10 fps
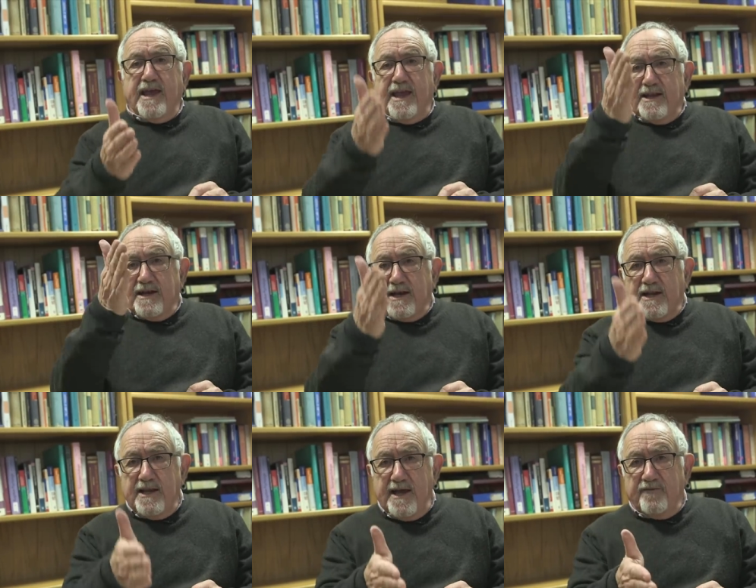in a
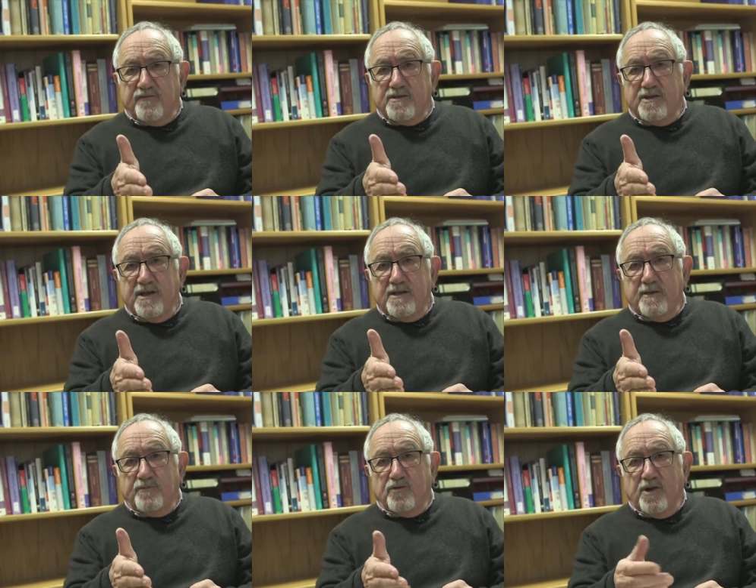cleft in
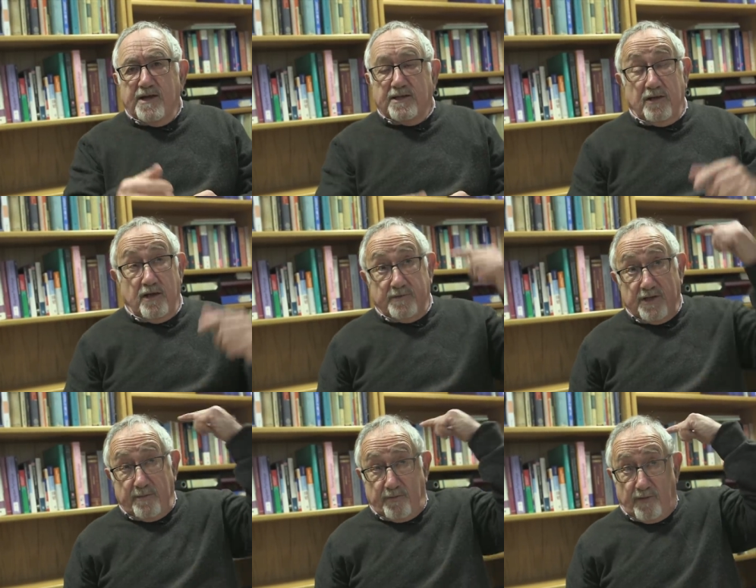the parietal lobe.
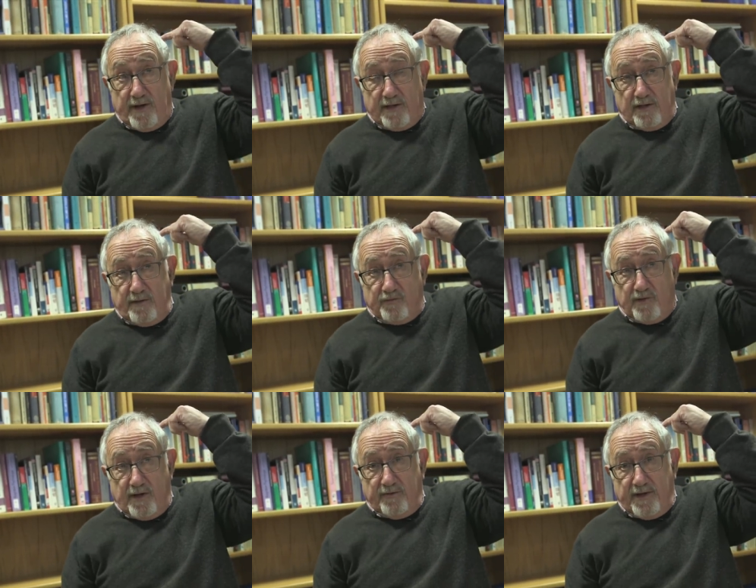So the parietal lobe's
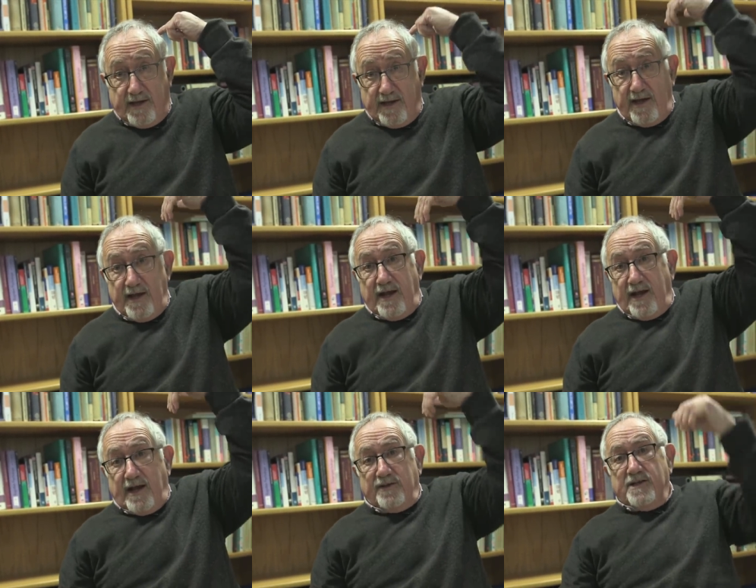round there,
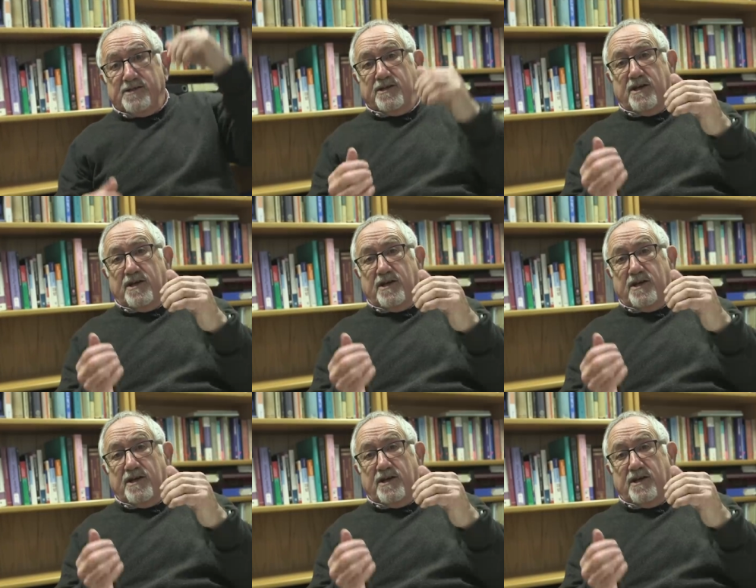and there's a